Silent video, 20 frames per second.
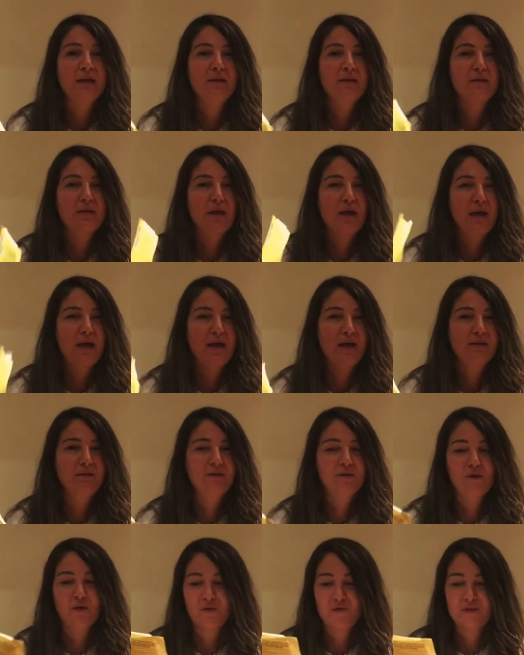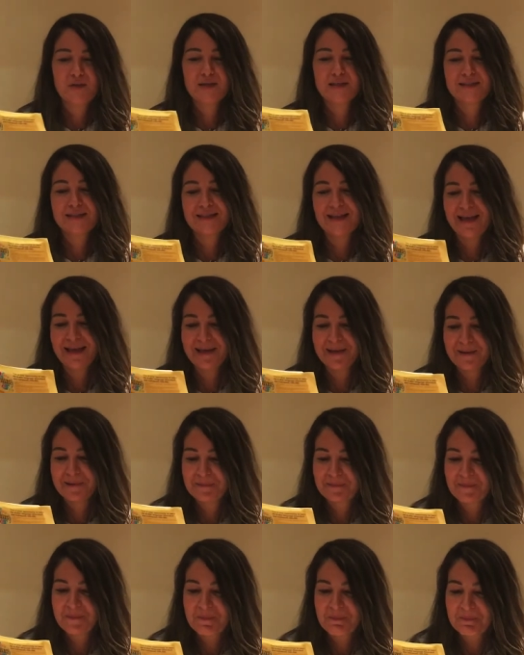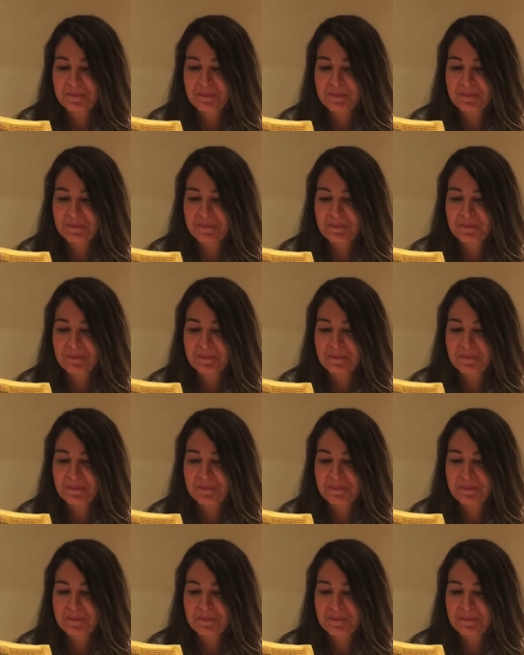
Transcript: like the head of the snake.